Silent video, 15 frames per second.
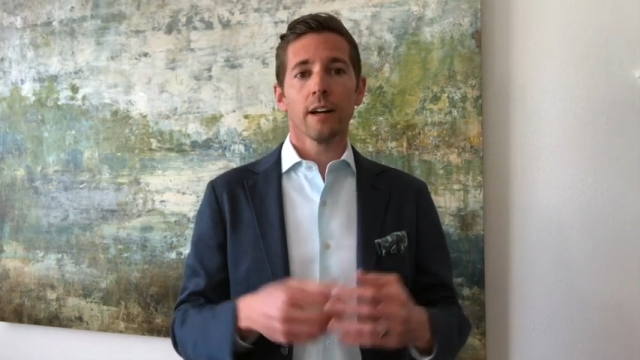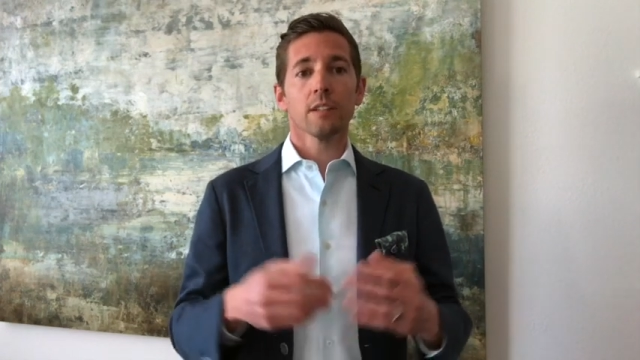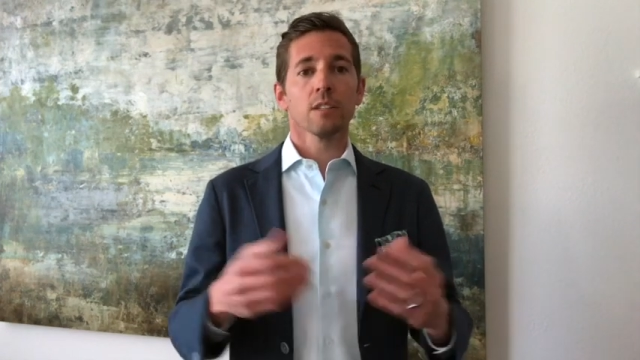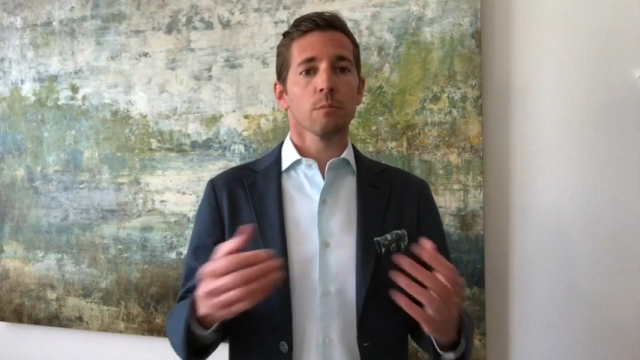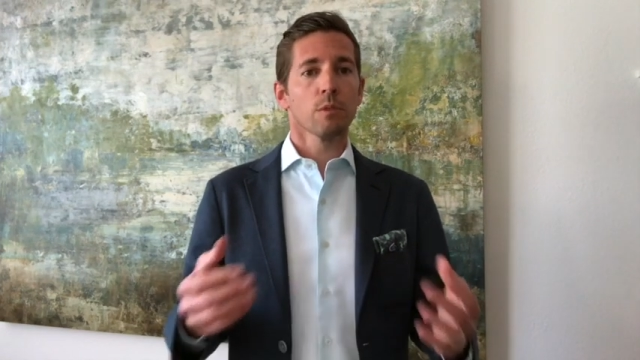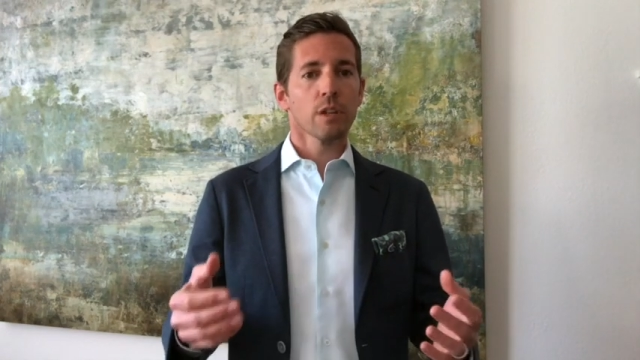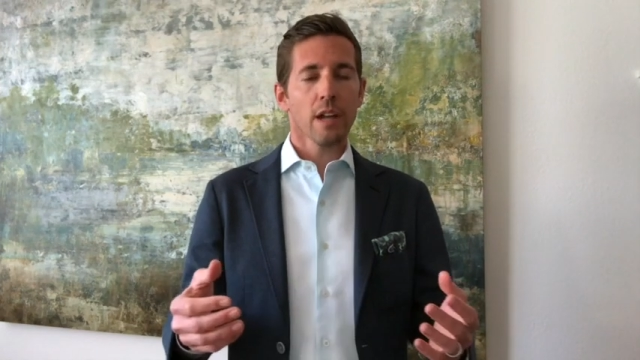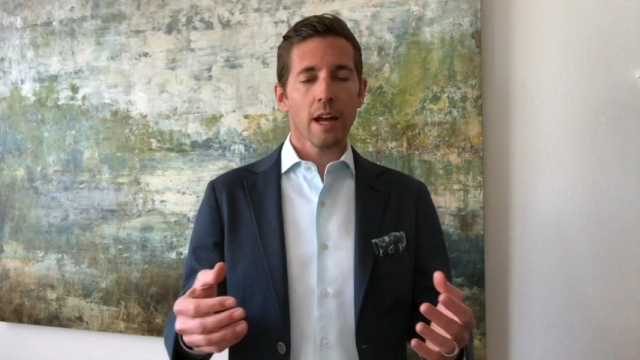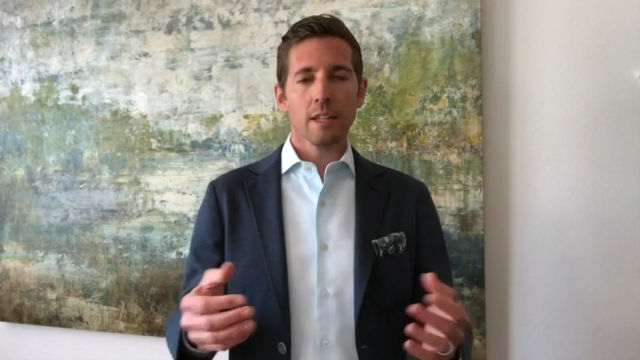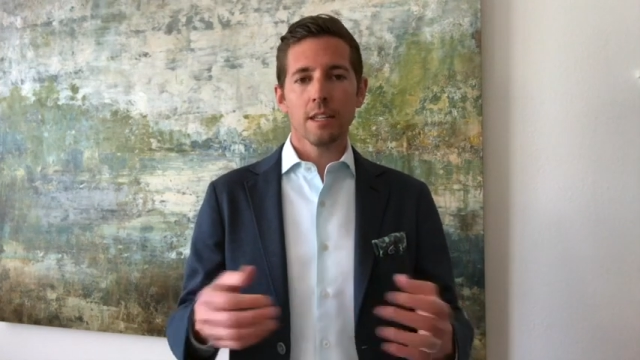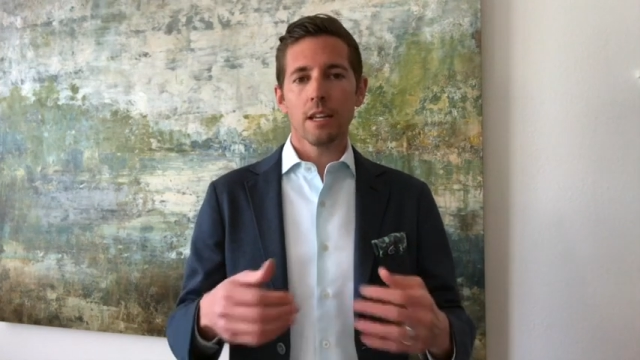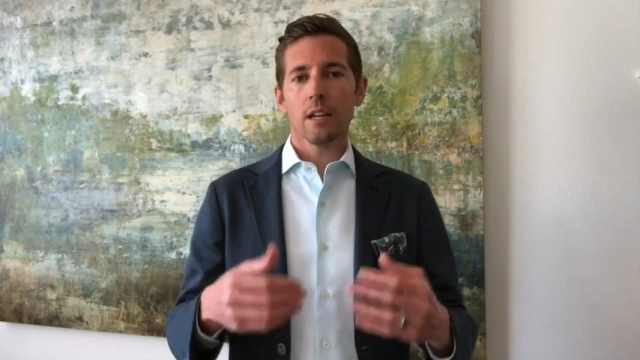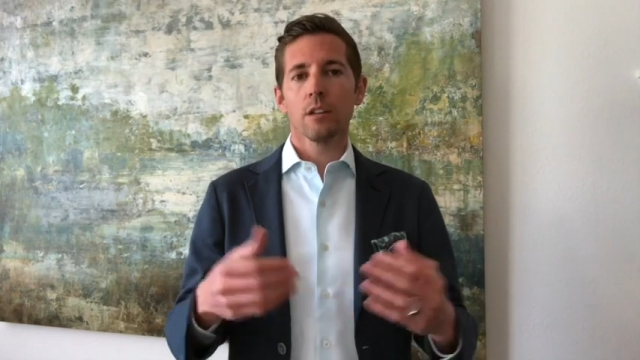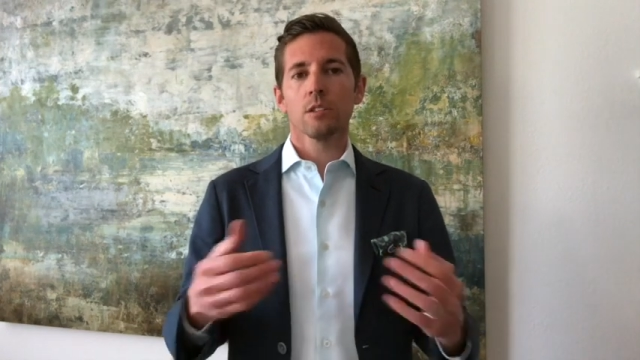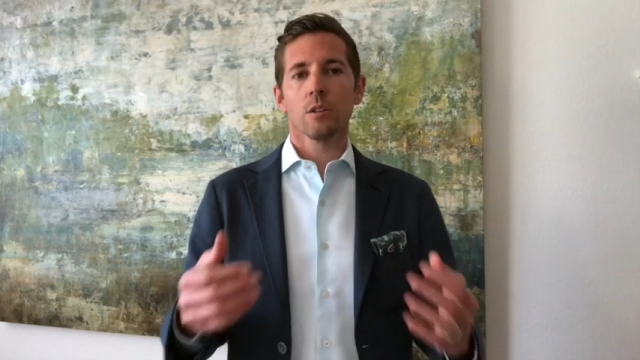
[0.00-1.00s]
some good
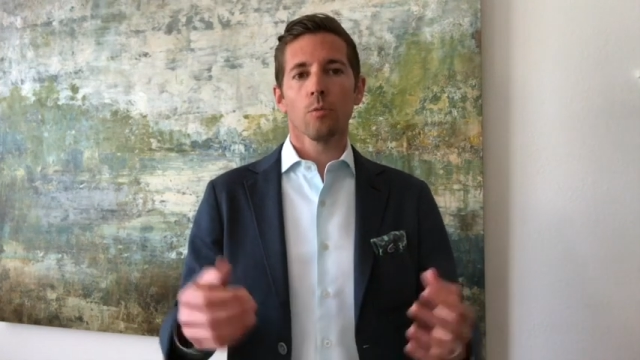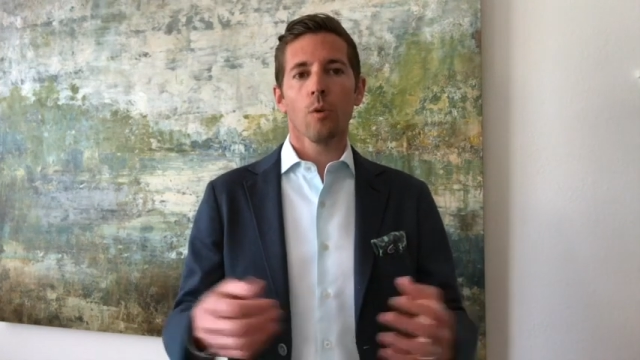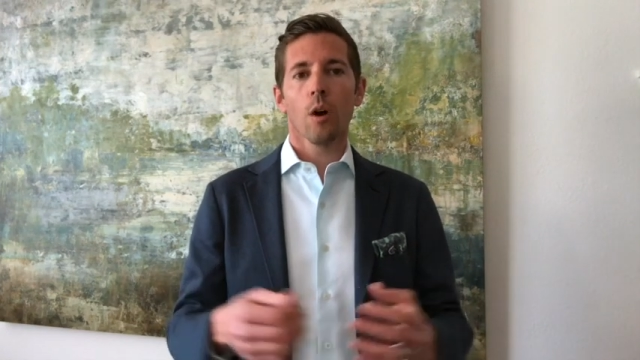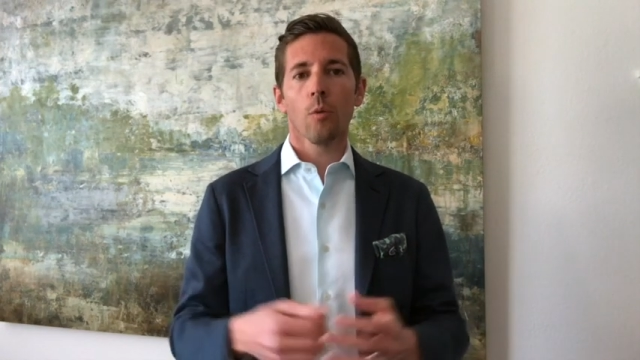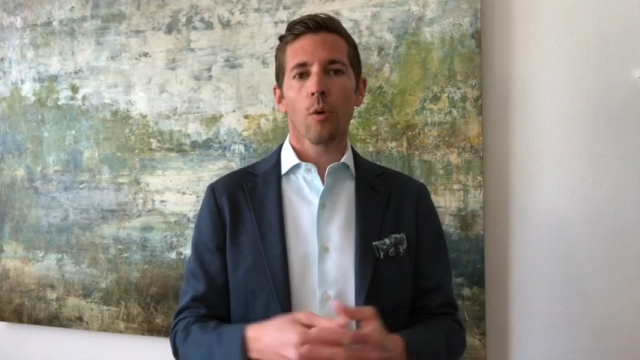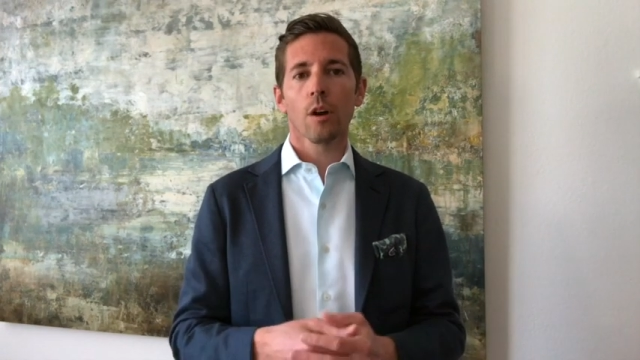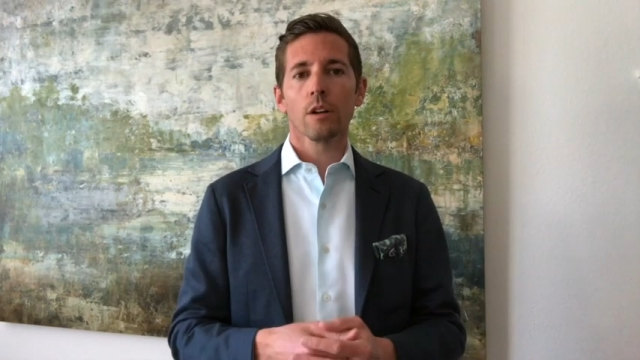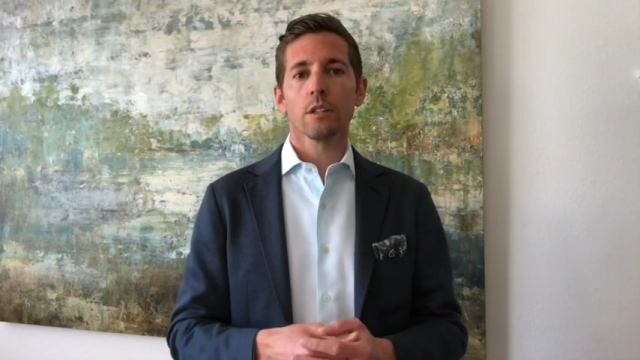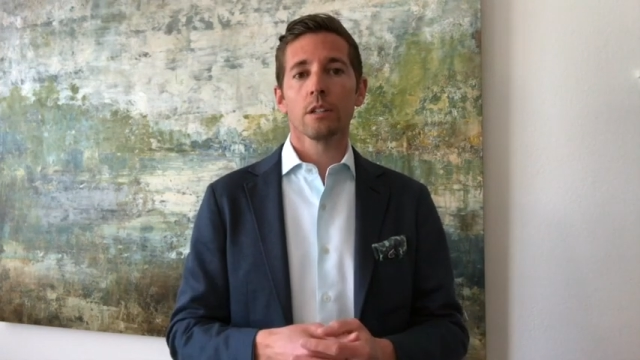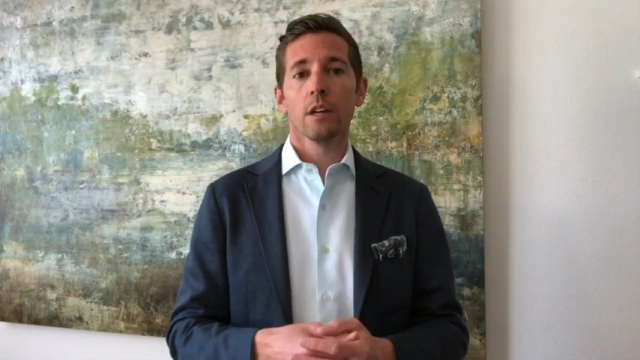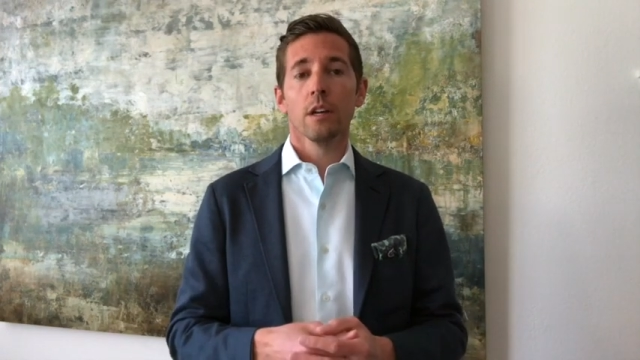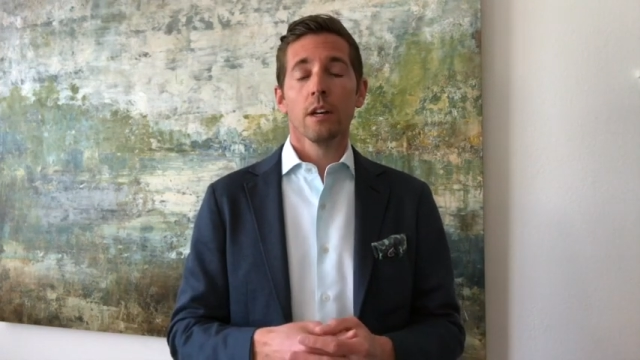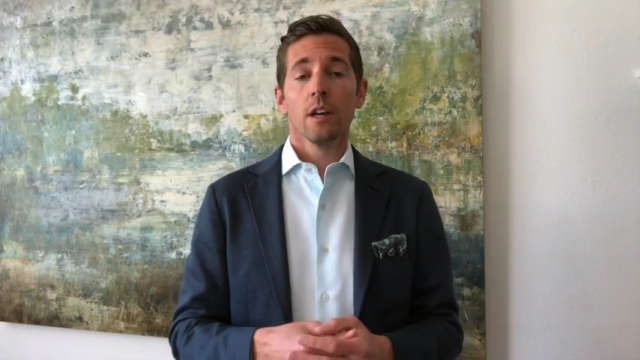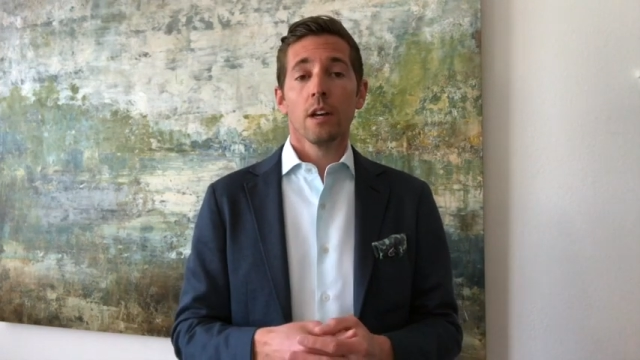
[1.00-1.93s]
ideas and what works.